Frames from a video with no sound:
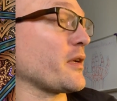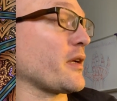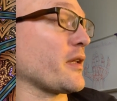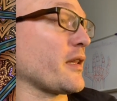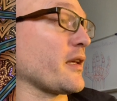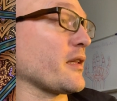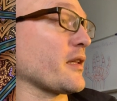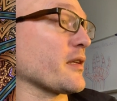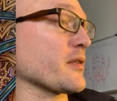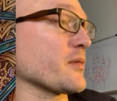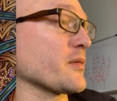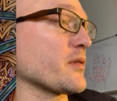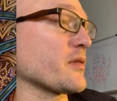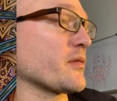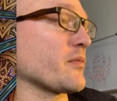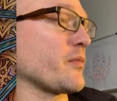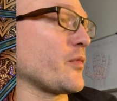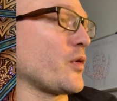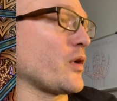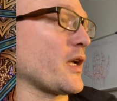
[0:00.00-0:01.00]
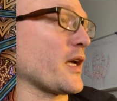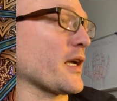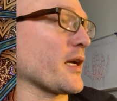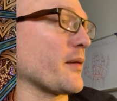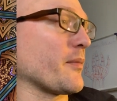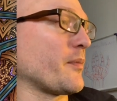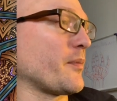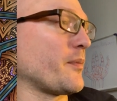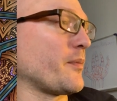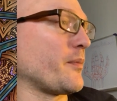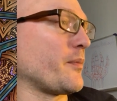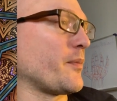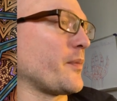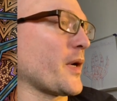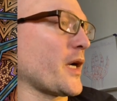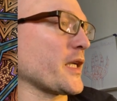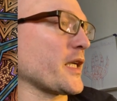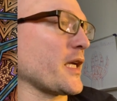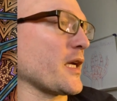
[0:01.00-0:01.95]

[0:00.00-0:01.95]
I think that's more like a body